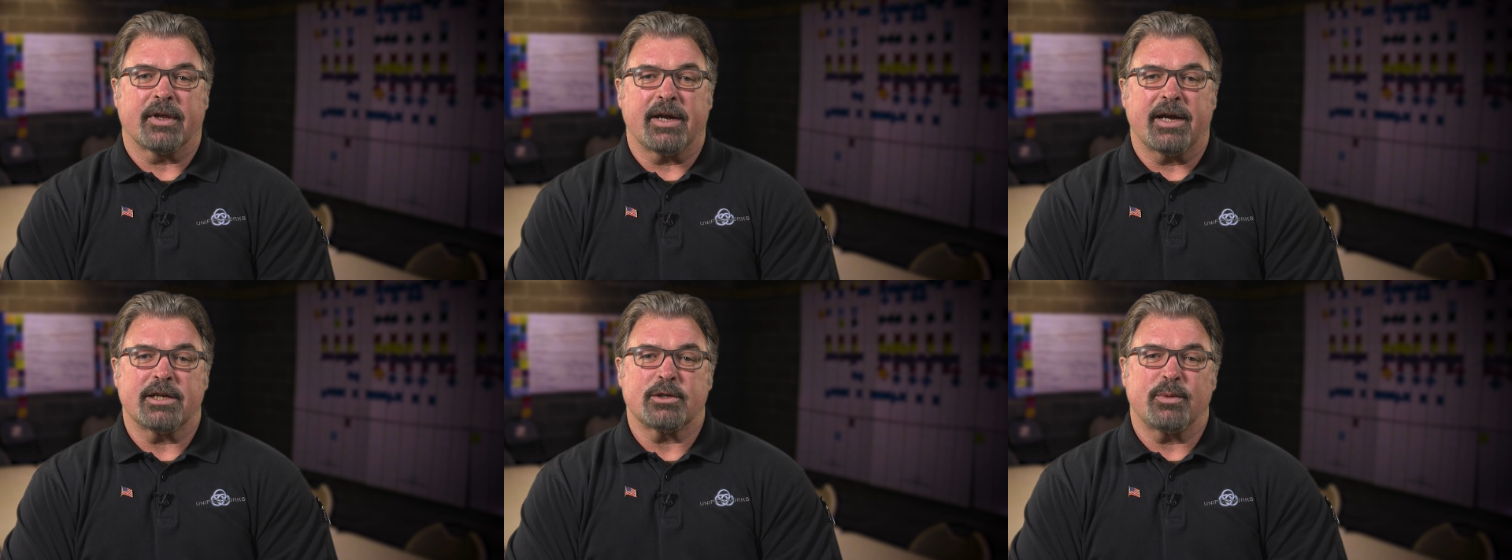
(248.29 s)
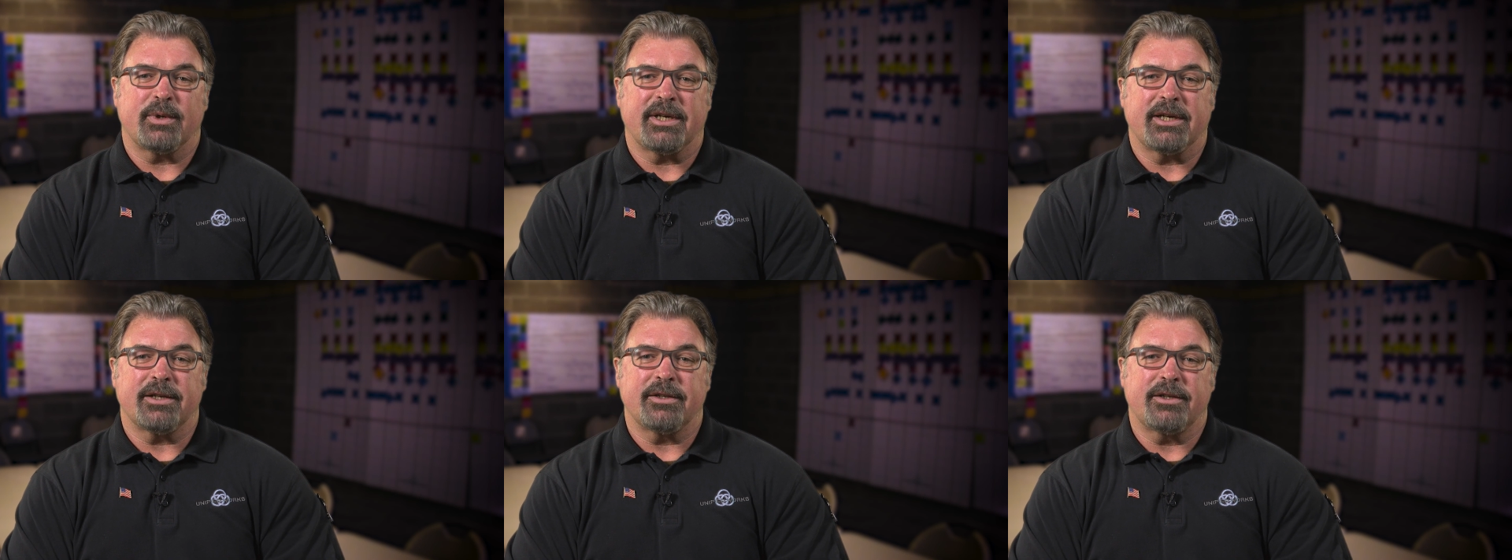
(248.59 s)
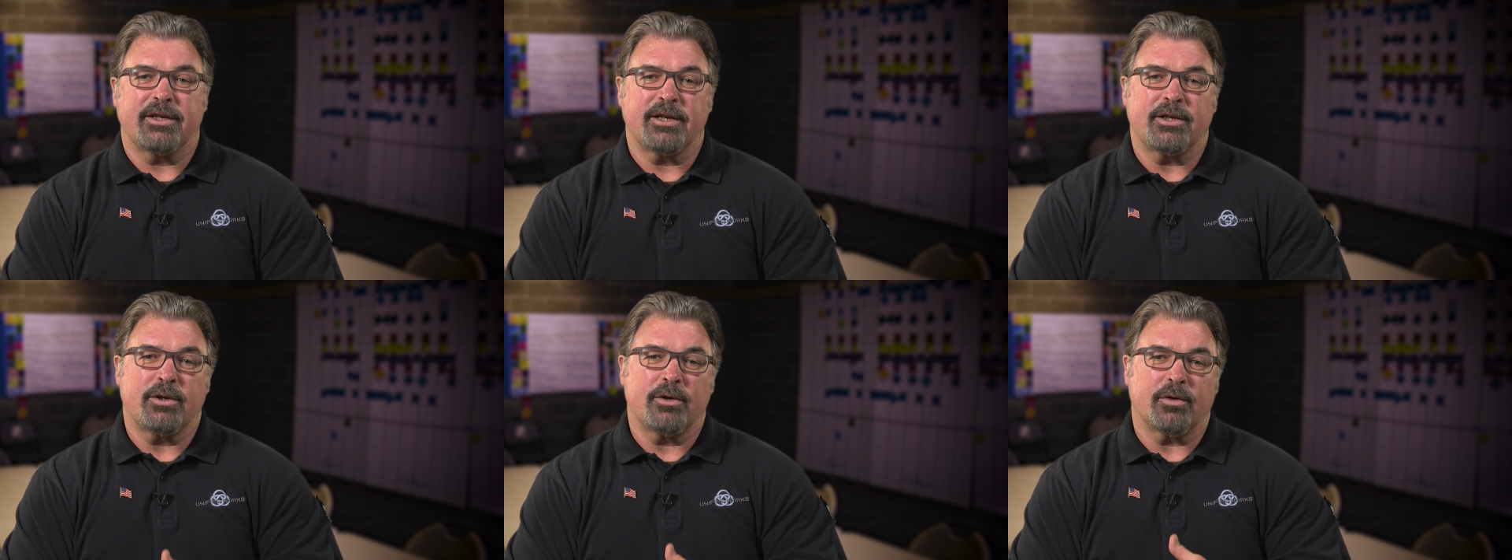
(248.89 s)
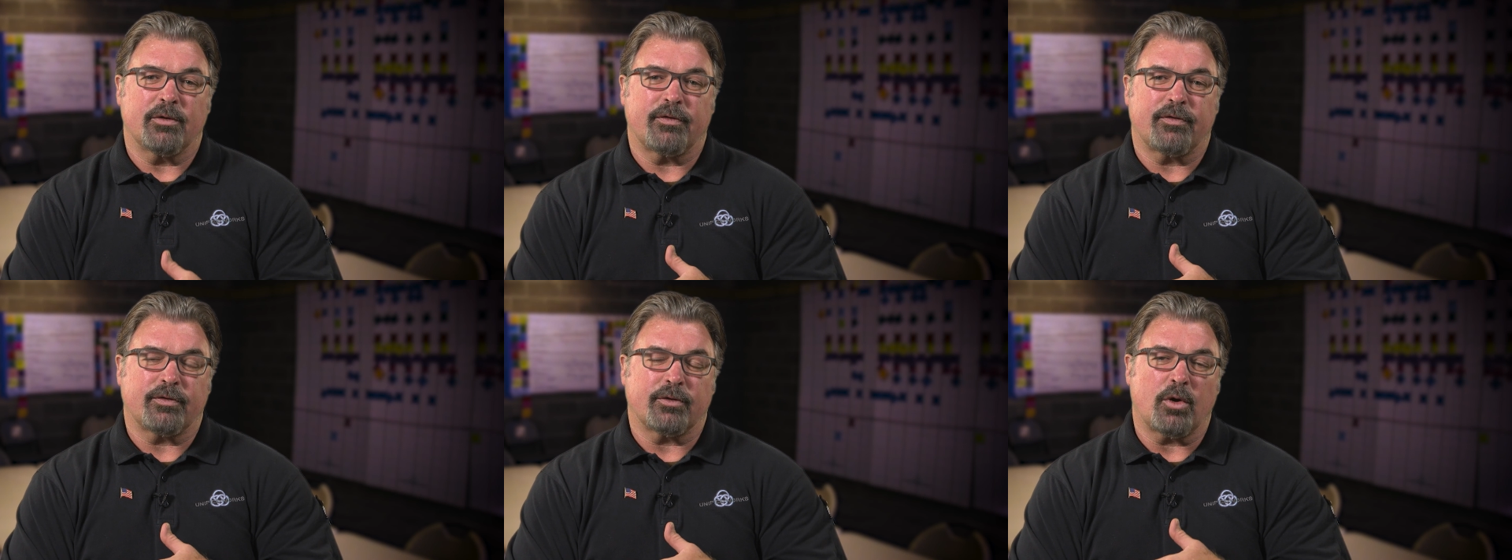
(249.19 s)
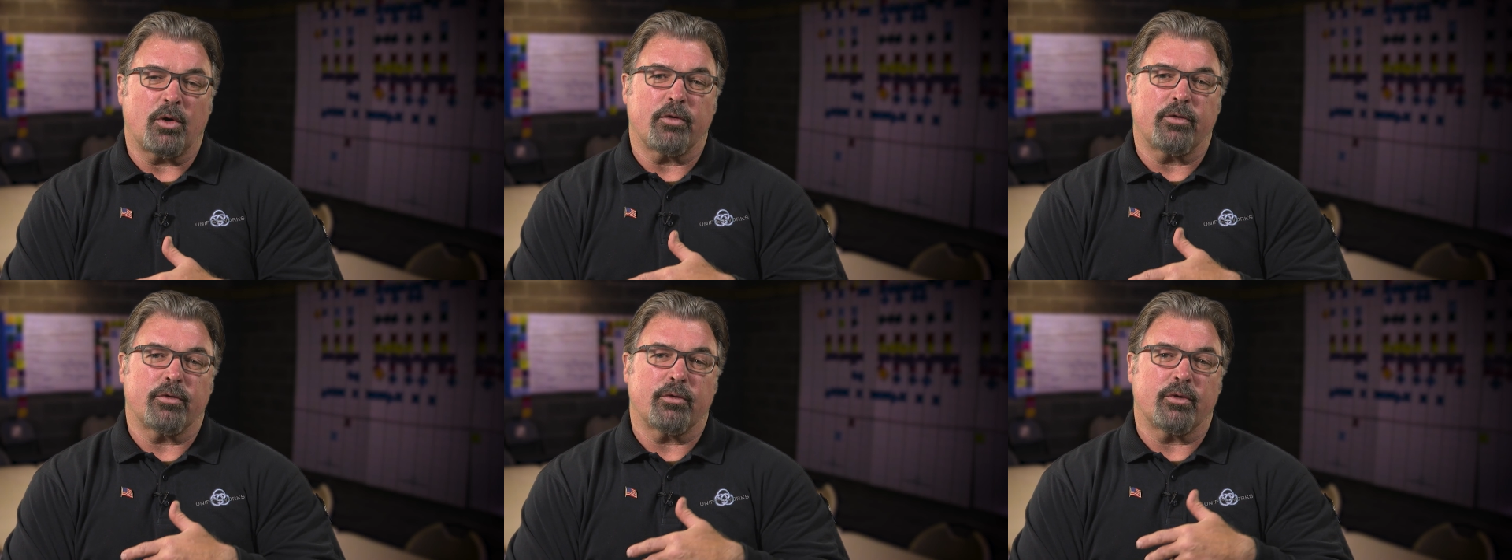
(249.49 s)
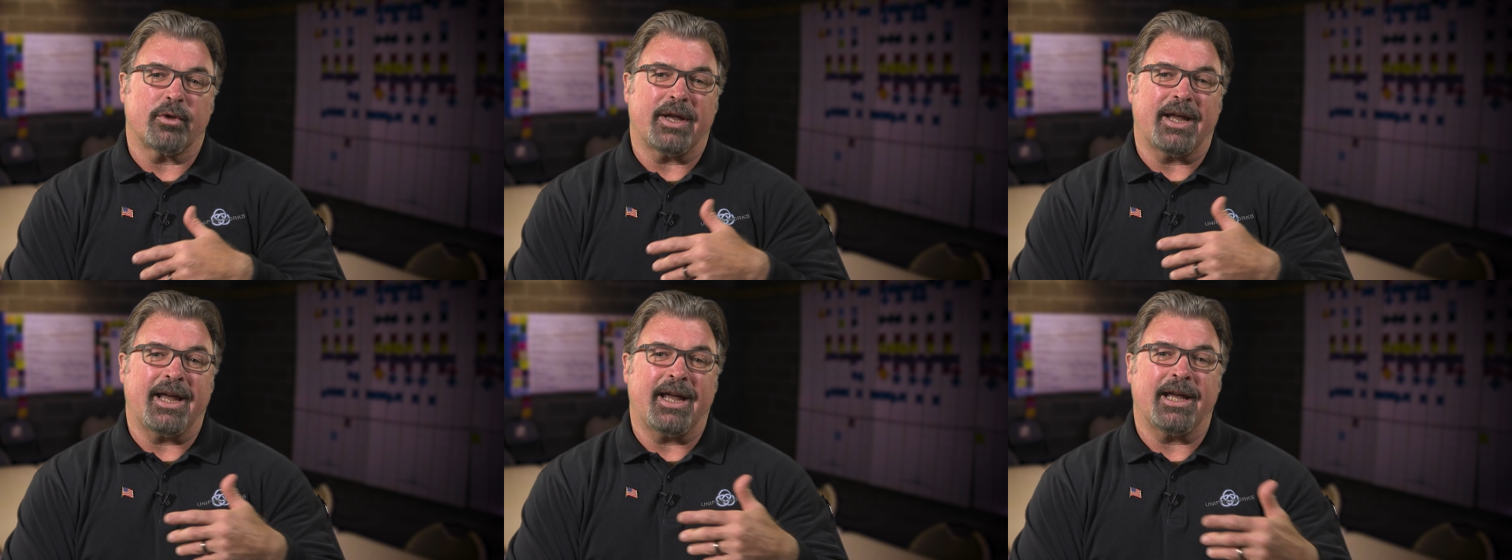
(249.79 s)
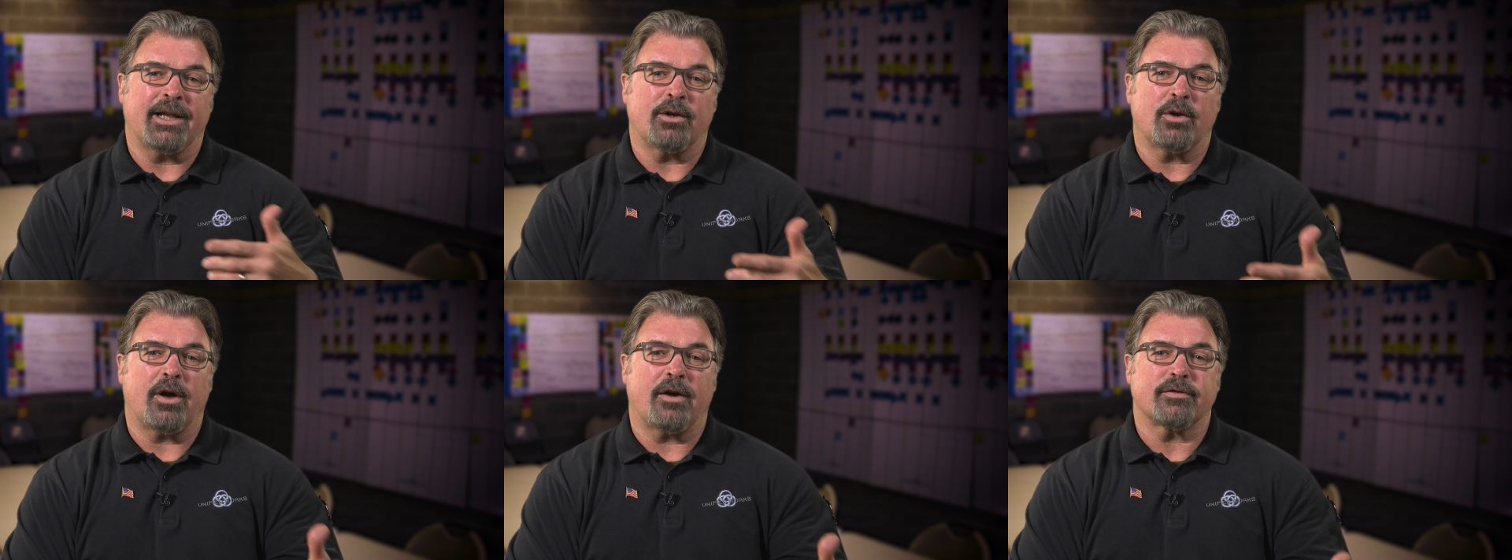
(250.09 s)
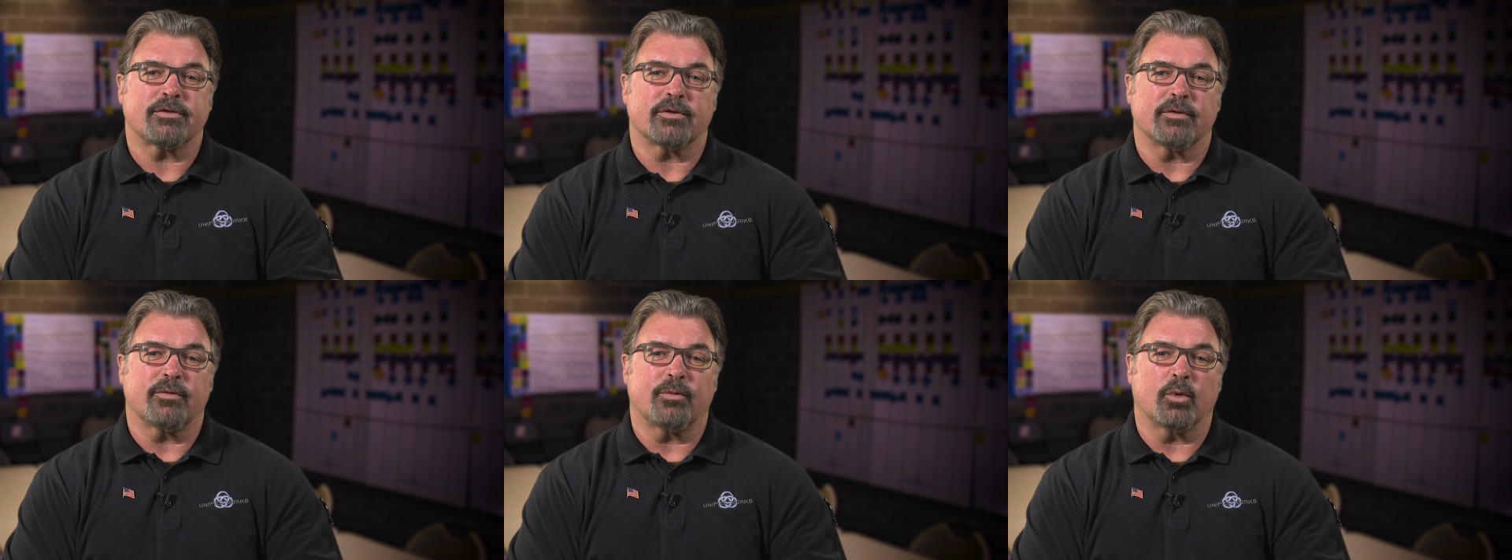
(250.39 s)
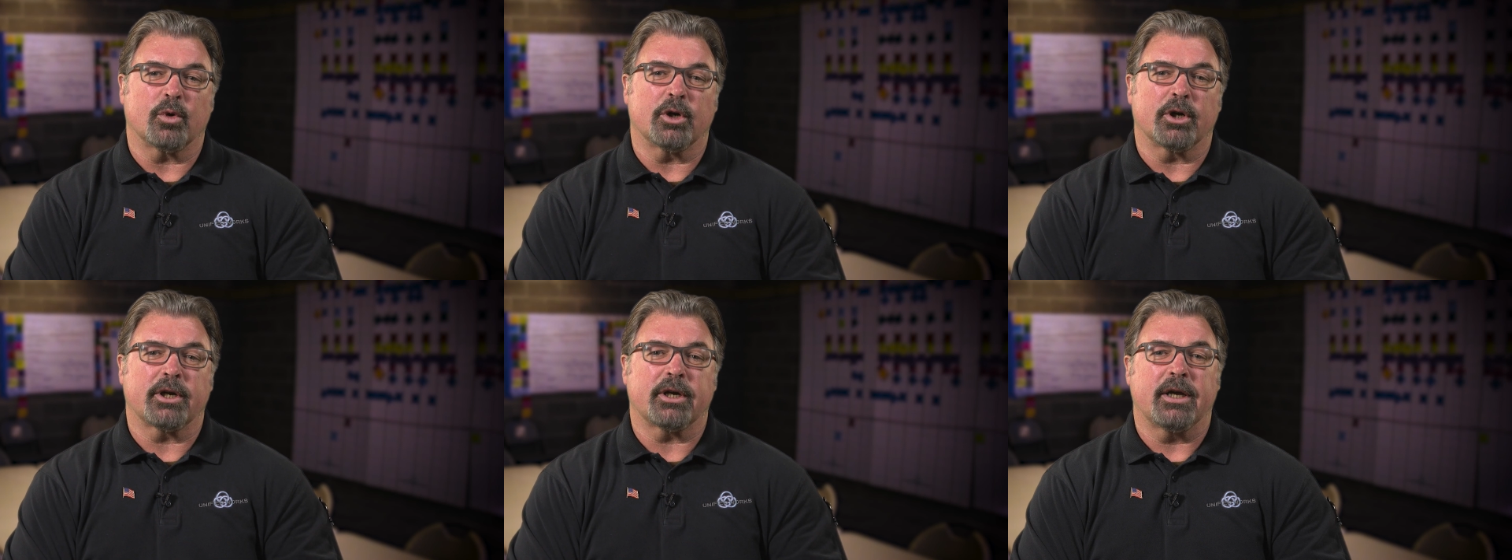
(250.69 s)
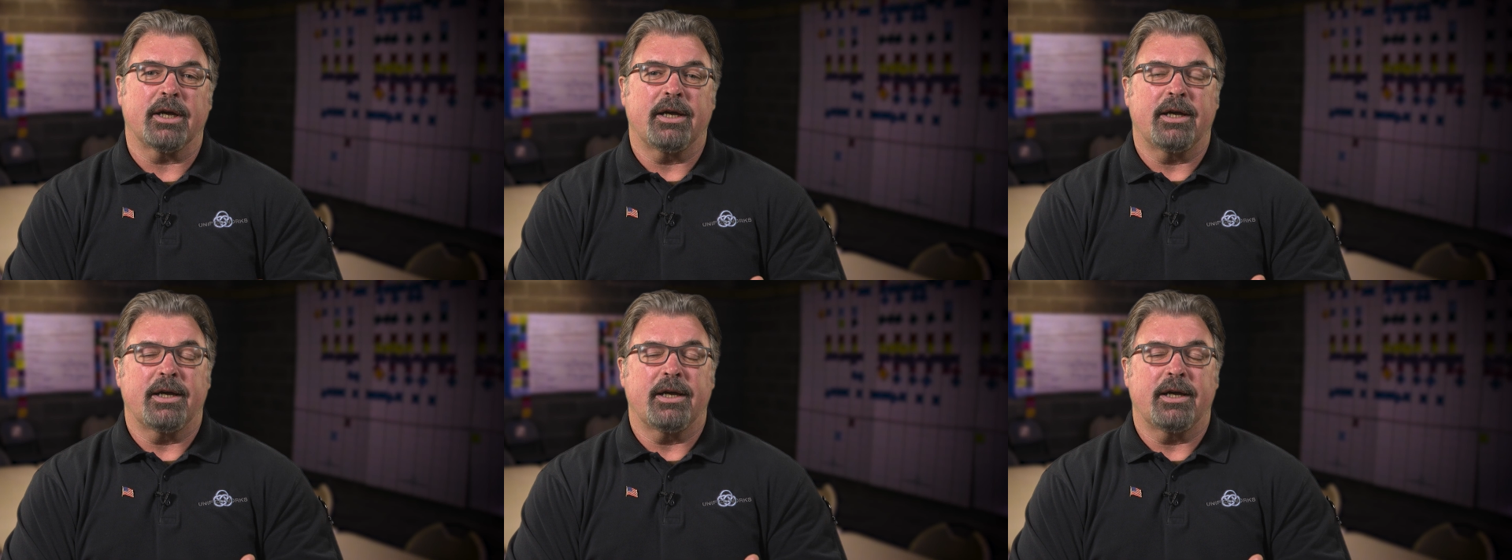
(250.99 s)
As we continue to flow through the handoffs of work